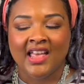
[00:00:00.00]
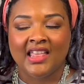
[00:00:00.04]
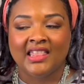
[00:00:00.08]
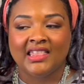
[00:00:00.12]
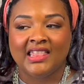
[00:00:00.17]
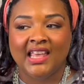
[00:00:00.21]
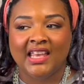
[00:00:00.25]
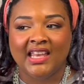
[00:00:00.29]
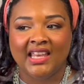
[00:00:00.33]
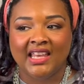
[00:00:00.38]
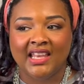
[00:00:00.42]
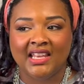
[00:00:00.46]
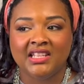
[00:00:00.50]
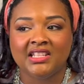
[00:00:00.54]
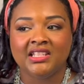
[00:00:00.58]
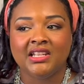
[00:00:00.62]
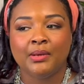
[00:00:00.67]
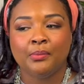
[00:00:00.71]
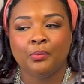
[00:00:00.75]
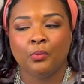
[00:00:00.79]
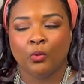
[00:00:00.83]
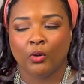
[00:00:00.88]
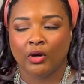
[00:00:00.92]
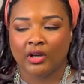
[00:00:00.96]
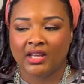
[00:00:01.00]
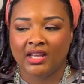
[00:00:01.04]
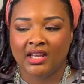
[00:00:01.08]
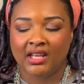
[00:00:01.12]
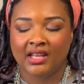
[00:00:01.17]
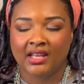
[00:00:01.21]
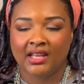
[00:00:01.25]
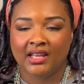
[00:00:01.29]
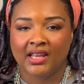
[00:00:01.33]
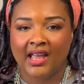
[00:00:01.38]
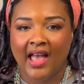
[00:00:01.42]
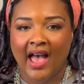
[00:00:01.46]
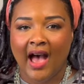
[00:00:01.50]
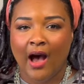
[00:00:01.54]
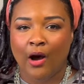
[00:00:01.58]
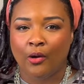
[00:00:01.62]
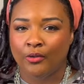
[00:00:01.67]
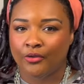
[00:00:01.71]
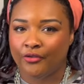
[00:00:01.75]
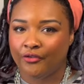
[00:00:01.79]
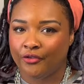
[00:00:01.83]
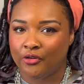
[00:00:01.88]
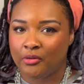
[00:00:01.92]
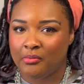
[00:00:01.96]
They ended up working
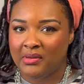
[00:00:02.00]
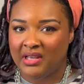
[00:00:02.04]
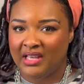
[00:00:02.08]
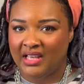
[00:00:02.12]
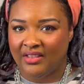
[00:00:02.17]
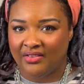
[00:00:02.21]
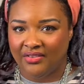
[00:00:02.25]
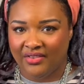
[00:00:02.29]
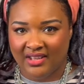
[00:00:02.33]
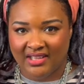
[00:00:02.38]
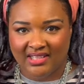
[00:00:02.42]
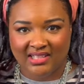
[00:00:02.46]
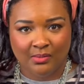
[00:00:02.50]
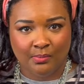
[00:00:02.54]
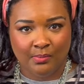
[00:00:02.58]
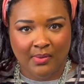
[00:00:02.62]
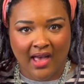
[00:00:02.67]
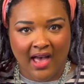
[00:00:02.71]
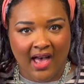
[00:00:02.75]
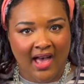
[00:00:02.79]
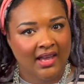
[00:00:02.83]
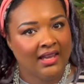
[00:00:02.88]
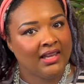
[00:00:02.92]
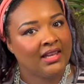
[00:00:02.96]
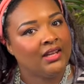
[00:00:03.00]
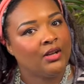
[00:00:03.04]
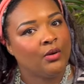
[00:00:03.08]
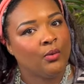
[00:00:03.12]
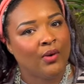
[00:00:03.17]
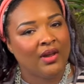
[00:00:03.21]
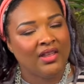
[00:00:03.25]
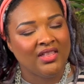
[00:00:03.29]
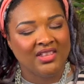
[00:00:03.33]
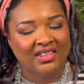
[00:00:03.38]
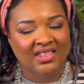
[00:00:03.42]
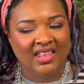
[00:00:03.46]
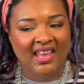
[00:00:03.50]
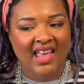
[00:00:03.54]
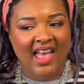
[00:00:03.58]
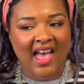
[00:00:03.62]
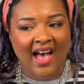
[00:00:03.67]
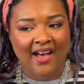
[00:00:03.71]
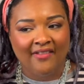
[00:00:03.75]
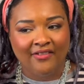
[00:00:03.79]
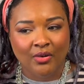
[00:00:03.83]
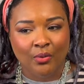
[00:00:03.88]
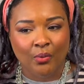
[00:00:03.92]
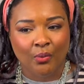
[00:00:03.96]
out for me in this bag in a way that they
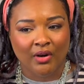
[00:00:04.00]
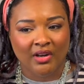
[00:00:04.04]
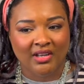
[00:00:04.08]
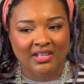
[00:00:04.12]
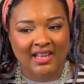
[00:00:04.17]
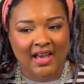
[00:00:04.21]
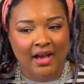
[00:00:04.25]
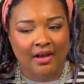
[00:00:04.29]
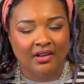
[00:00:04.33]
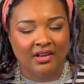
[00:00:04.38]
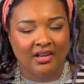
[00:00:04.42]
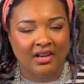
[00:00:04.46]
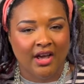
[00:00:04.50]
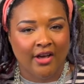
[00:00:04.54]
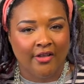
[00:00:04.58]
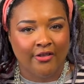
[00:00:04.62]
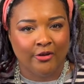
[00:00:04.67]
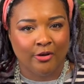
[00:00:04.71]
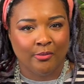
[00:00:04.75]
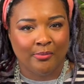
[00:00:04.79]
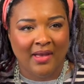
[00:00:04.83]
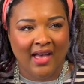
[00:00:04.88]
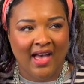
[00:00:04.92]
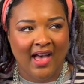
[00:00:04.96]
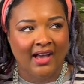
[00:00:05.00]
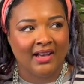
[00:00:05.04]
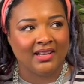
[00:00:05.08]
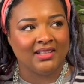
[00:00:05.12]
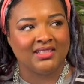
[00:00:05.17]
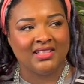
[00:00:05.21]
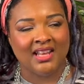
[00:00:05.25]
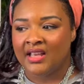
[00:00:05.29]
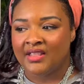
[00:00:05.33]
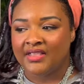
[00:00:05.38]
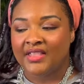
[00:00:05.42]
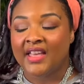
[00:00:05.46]
haven't worked out in other bags.